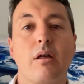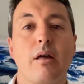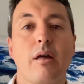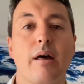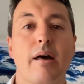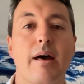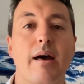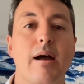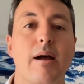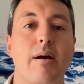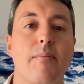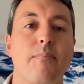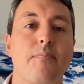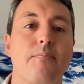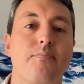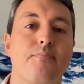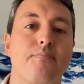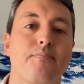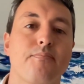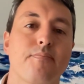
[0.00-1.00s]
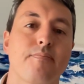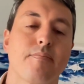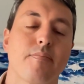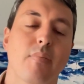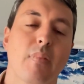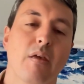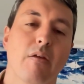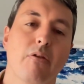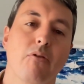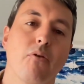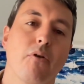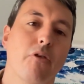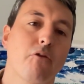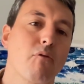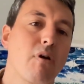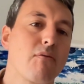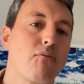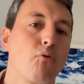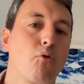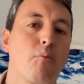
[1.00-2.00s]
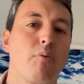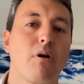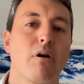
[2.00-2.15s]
It's not a straightforward